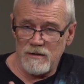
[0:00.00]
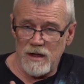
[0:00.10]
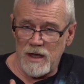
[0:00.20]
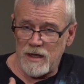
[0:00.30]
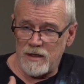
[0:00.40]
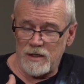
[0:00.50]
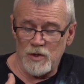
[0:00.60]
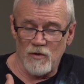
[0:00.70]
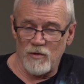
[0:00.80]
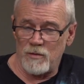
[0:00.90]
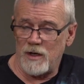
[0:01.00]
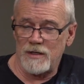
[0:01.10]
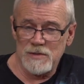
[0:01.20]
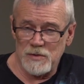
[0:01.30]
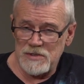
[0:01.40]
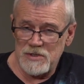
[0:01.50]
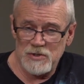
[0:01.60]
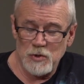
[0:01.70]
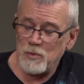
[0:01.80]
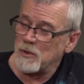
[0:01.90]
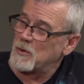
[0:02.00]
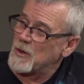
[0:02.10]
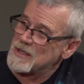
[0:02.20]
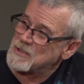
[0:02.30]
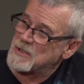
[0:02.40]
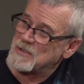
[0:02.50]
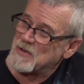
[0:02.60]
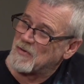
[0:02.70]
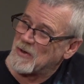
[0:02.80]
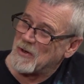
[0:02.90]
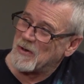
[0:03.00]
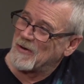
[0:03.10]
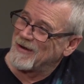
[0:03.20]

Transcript: and I drove them nuts with stupid questions for